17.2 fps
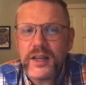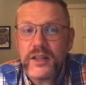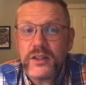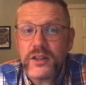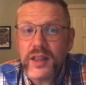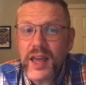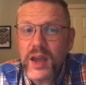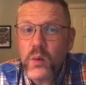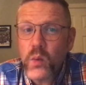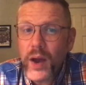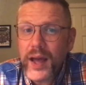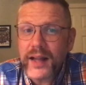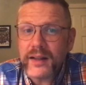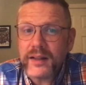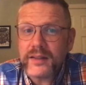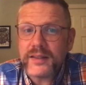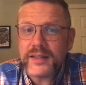Do they
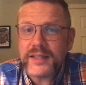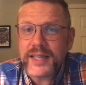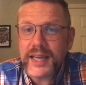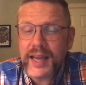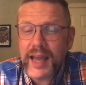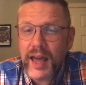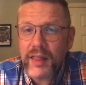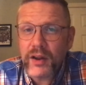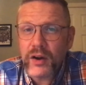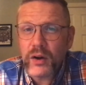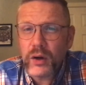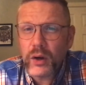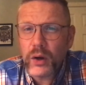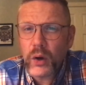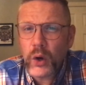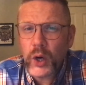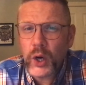weld
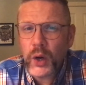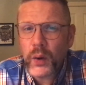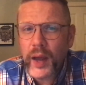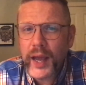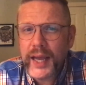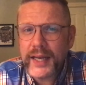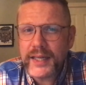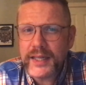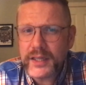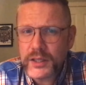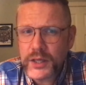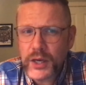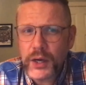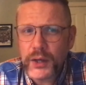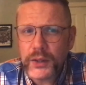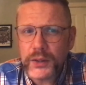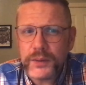together or grind
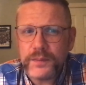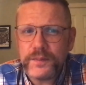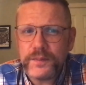down?